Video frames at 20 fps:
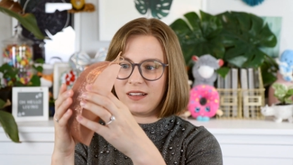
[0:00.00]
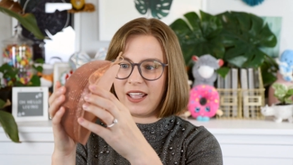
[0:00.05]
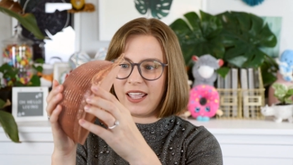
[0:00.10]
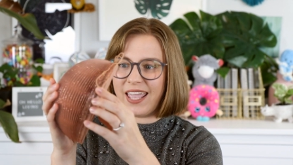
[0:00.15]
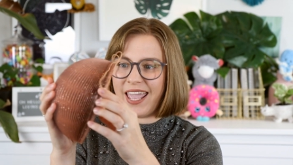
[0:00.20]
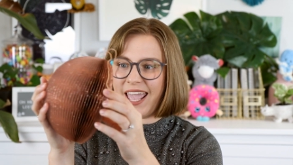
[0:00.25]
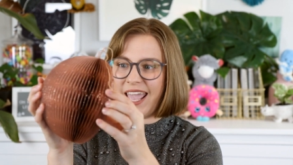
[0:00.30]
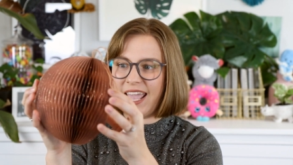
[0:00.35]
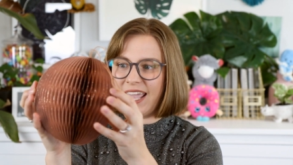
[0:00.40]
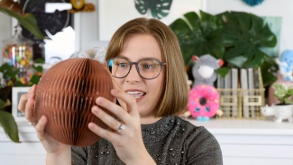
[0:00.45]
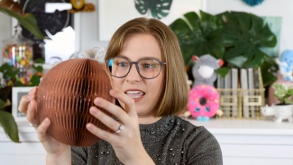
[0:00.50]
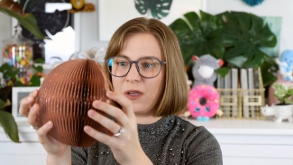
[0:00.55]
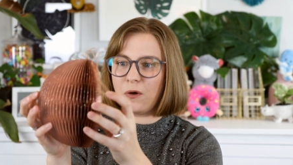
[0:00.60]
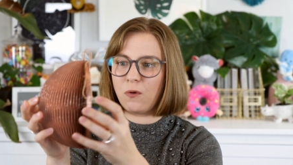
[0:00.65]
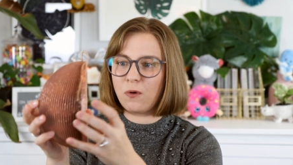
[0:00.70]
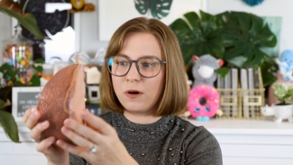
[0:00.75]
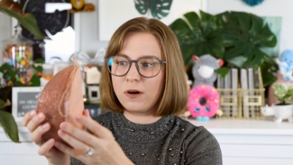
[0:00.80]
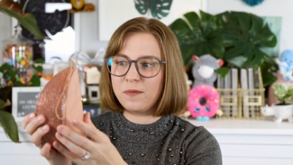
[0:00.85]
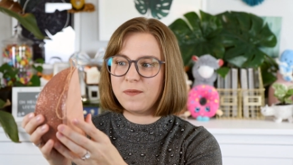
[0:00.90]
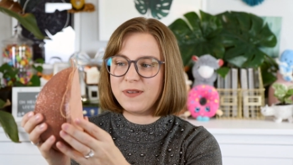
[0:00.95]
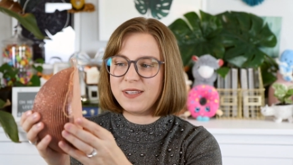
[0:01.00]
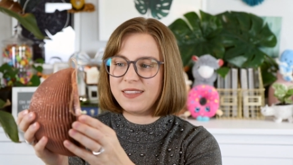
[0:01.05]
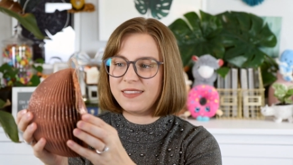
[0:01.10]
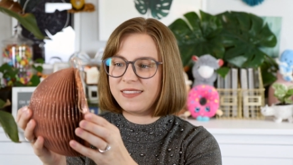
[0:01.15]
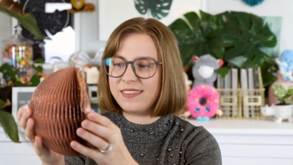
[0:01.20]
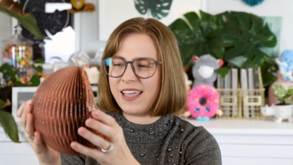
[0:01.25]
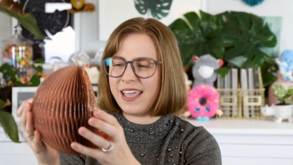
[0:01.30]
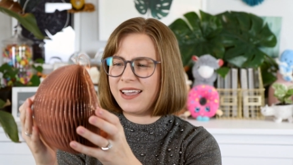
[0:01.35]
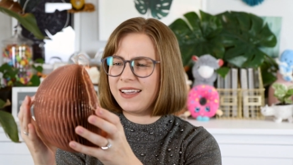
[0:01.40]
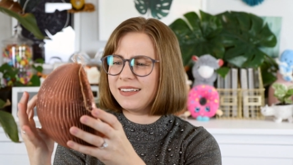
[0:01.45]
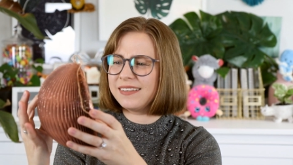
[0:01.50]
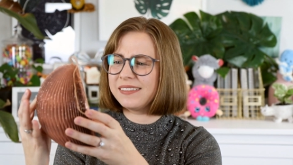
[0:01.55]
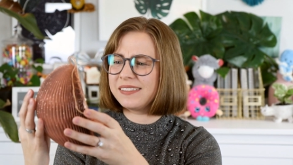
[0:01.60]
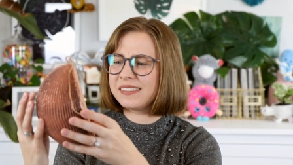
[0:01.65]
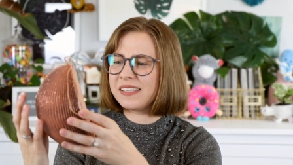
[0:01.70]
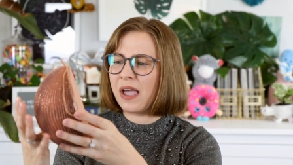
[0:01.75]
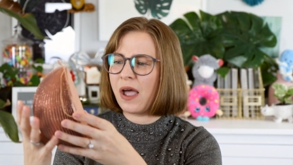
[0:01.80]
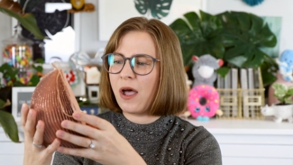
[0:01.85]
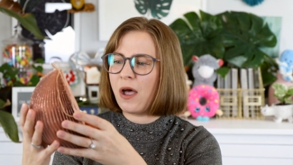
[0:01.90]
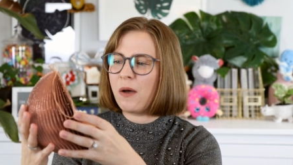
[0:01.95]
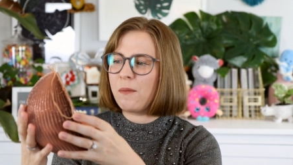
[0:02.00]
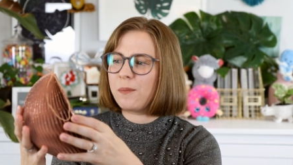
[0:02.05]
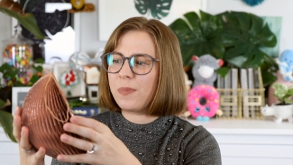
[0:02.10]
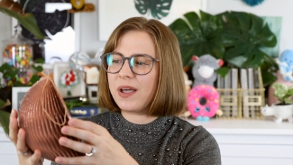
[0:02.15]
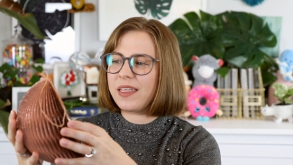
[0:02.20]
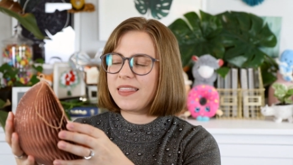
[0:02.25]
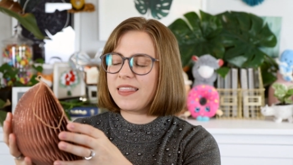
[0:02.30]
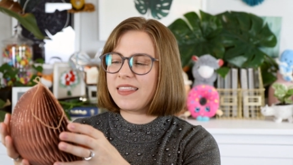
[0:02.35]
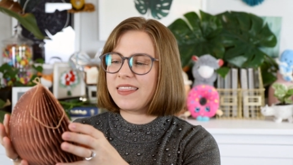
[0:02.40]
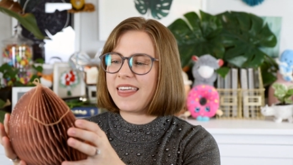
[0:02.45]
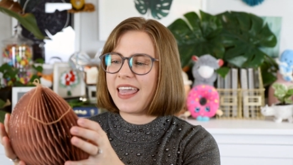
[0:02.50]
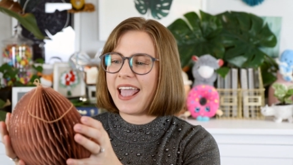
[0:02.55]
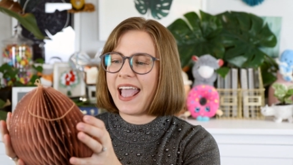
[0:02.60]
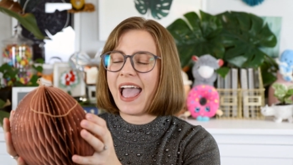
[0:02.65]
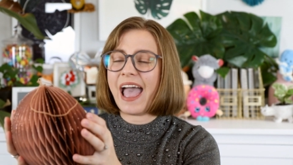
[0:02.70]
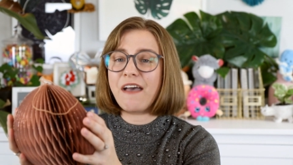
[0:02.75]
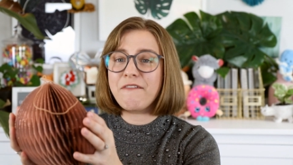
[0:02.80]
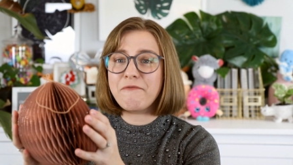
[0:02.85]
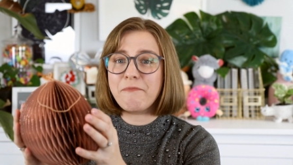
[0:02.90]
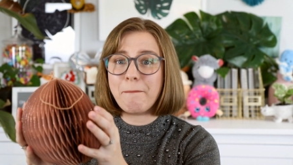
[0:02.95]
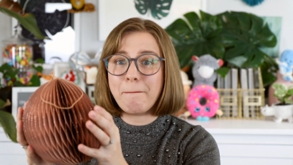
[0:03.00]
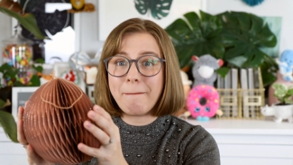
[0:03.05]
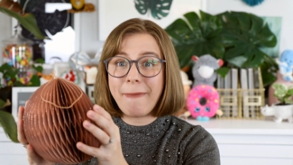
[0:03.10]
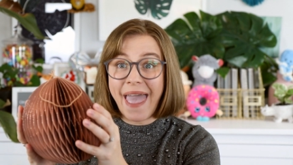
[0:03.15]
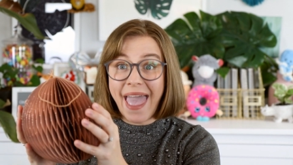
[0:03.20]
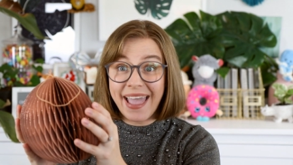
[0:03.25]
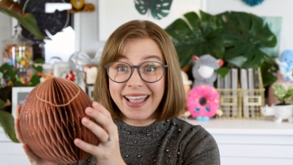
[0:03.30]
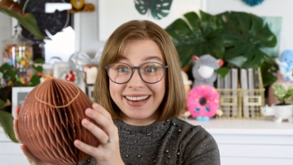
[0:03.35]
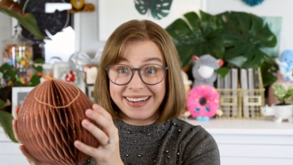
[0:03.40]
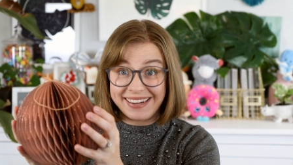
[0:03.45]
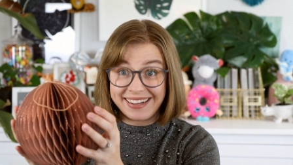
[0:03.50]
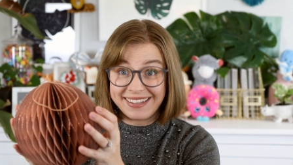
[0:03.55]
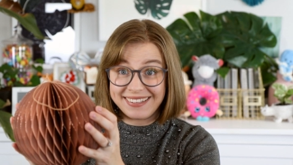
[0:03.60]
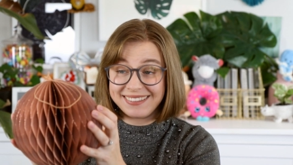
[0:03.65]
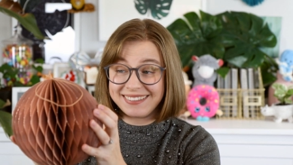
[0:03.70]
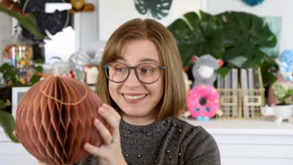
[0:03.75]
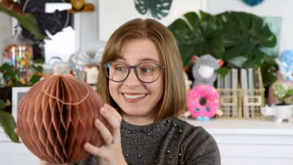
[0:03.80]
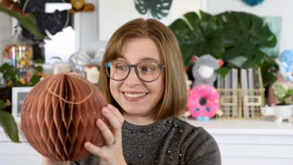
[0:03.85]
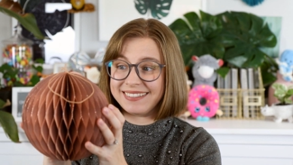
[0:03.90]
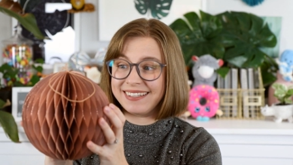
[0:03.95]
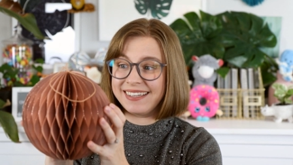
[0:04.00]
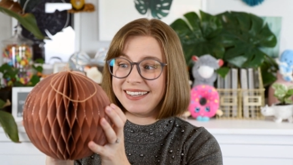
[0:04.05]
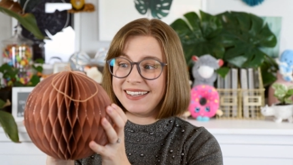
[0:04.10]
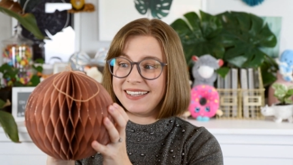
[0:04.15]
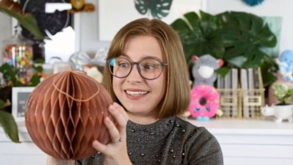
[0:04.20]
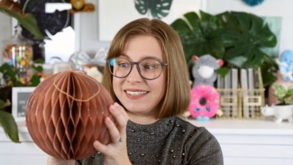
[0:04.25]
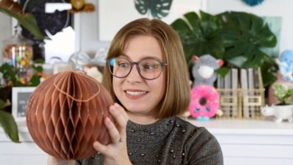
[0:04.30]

like hanging ornament things, but they have magnets.